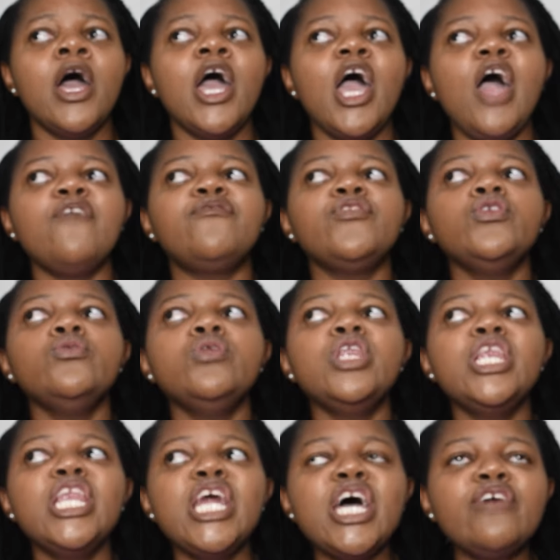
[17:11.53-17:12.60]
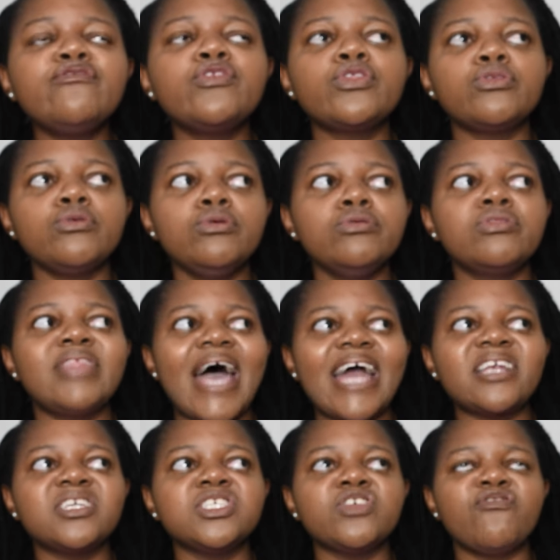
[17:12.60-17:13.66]
If you lived through
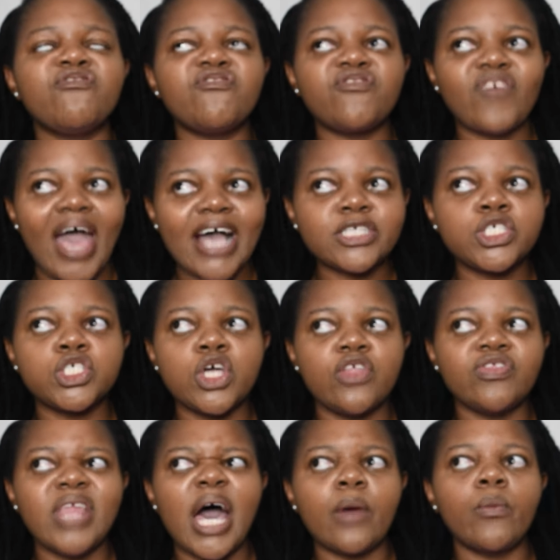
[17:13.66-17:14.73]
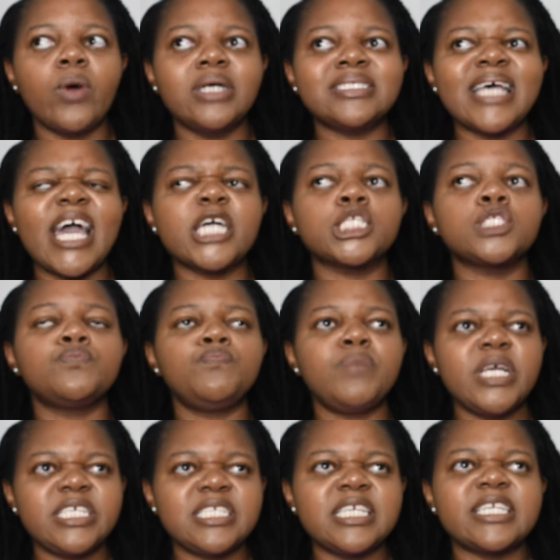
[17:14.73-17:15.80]
that fashion that was
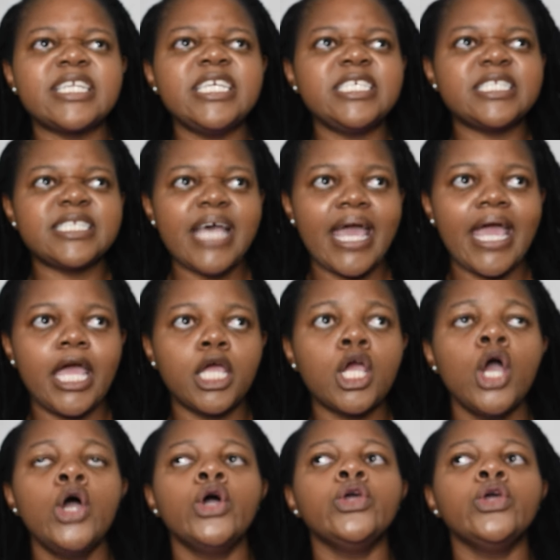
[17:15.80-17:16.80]
explicitly saying